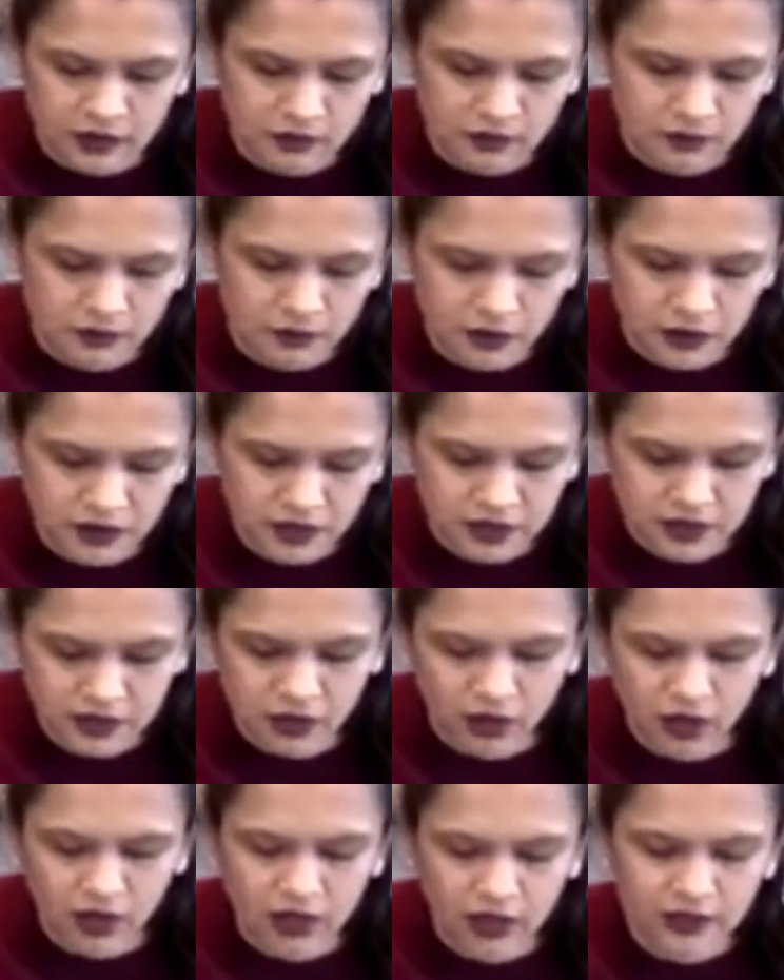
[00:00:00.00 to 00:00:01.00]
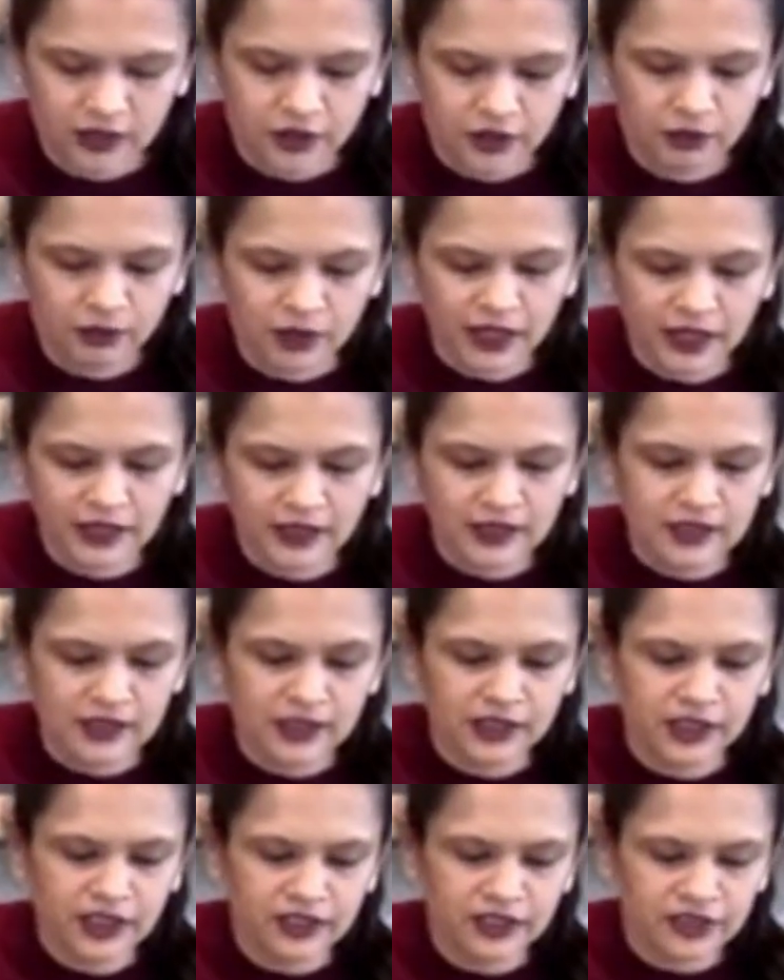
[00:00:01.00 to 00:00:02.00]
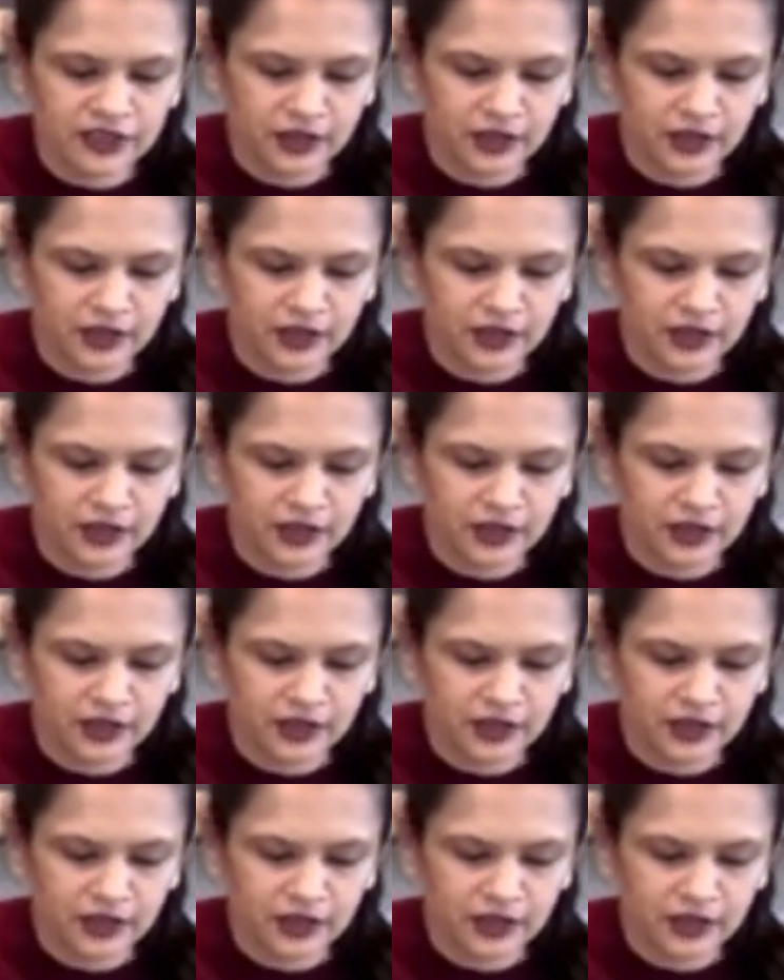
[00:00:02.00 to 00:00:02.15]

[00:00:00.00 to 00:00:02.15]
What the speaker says: put this all into my little ninja